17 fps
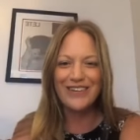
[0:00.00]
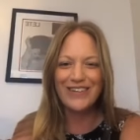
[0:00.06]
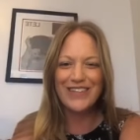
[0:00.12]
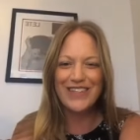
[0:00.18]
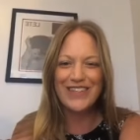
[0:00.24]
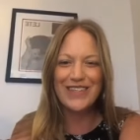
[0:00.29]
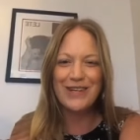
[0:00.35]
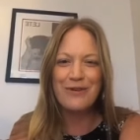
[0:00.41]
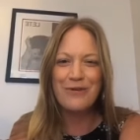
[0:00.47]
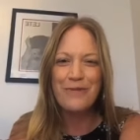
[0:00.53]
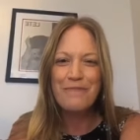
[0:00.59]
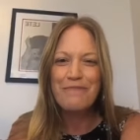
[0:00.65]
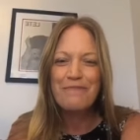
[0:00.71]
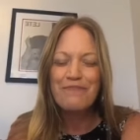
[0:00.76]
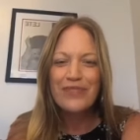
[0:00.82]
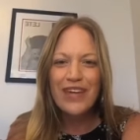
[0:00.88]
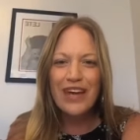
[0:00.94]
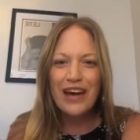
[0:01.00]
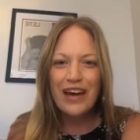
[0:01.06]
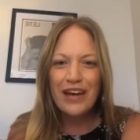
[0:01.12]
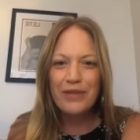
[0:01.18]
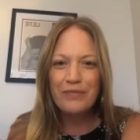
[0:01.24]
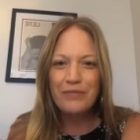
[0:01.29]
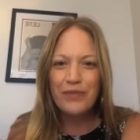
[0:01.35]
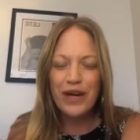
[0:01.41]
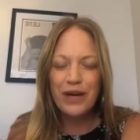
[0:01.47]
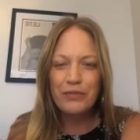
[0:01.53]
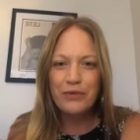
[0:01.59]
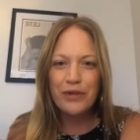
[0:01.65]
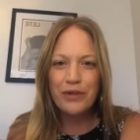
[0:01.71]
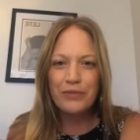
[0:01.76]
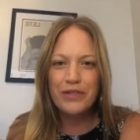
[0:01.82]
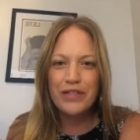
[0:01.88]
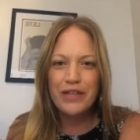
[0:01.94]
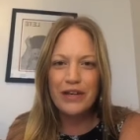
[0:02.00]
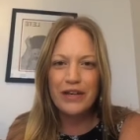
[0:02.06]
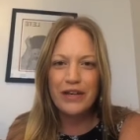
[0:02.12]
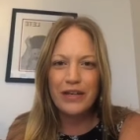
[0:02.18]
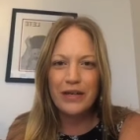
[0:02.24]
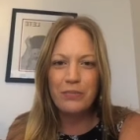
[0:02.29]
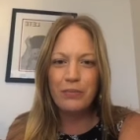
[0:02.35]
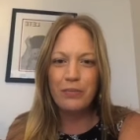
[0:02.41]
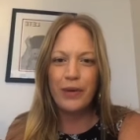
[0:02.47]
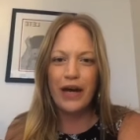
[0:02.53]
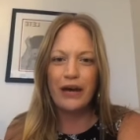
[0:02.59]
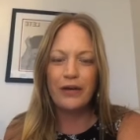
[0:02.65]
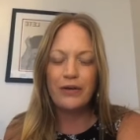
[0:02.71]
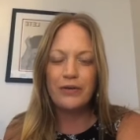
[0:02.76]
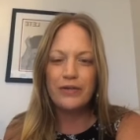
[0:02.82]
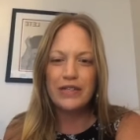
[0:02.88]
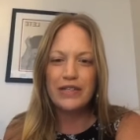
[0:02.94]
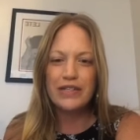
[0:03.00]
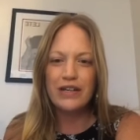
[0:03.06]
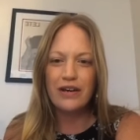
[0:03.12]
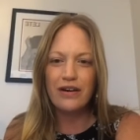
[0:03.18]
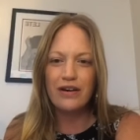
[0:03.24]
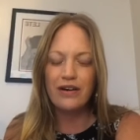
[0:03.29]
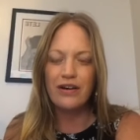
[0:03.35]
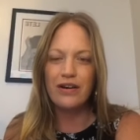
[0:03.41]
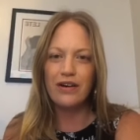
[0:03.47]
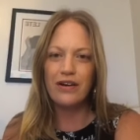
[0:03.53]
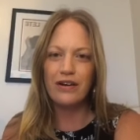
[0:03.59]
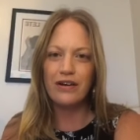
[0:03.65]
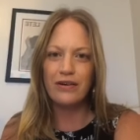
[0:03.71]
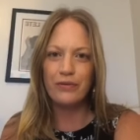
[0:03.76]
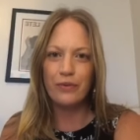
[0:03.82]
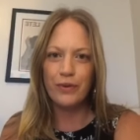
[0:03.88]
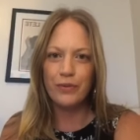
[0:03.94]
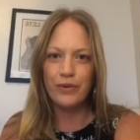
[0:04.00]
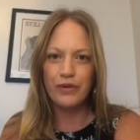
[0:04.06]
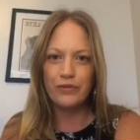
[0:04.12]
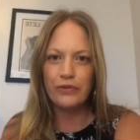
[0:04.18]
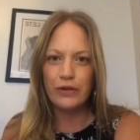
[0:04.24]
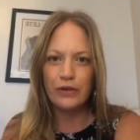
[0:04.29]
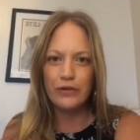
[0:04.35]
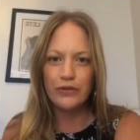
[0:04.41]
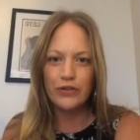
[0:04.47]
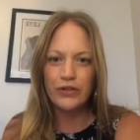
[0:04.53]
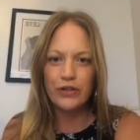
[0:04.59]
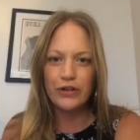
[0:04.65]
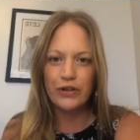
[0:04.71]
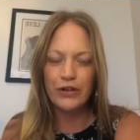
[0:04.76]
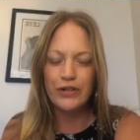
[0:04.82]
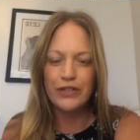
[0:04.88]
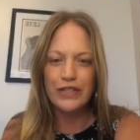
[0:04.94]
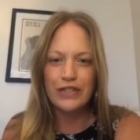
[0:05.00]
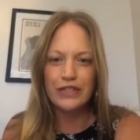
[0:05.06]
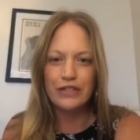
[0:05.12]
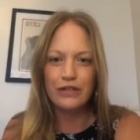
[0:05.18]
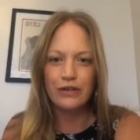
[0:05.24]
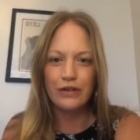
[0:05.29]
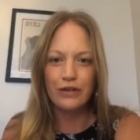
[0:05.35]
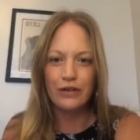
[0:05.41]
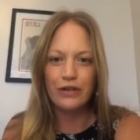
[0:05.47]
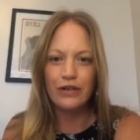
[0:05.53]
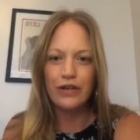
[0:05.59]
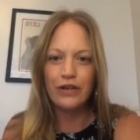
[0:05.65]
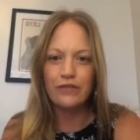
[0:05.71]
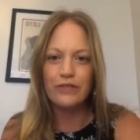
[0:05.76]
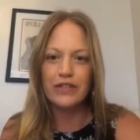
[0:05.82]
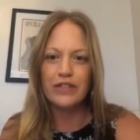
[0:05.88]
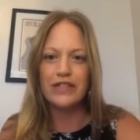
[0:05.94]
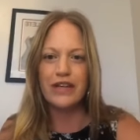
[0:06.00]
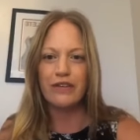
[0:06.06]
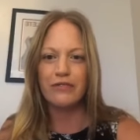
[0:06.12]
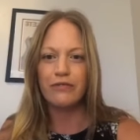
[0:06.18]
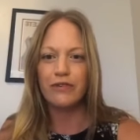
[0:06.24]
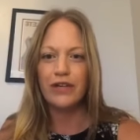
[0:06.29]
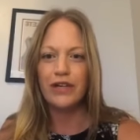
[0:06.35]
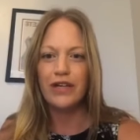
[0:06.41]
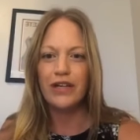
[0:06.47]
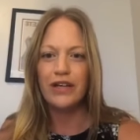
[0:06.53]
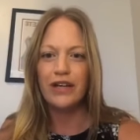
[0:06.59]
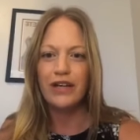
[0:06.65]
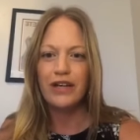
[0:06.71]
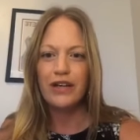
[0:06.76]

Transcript: So um, I'm going to be talking about our Women of Culture Sisterhood of Discovery.